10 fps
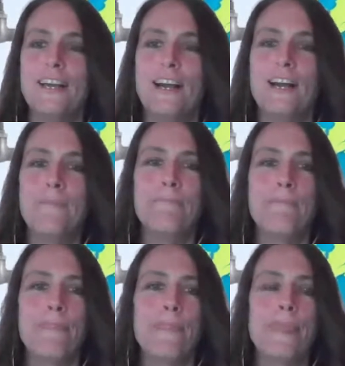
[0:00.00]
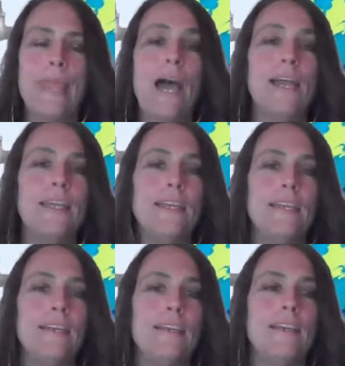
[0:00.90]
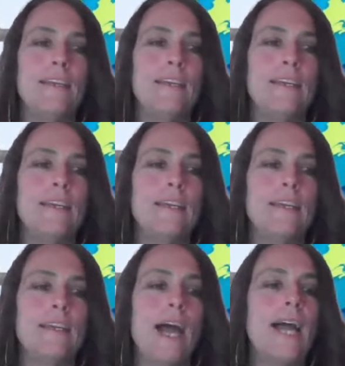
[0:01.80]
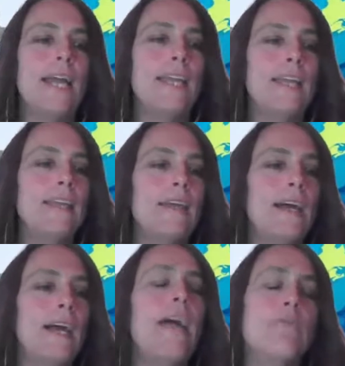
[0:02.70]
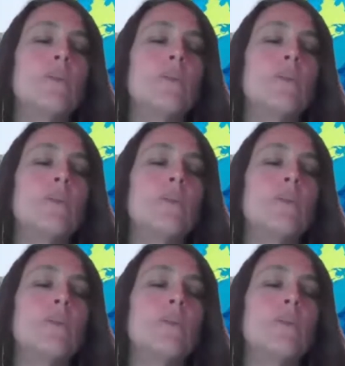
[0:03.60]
I have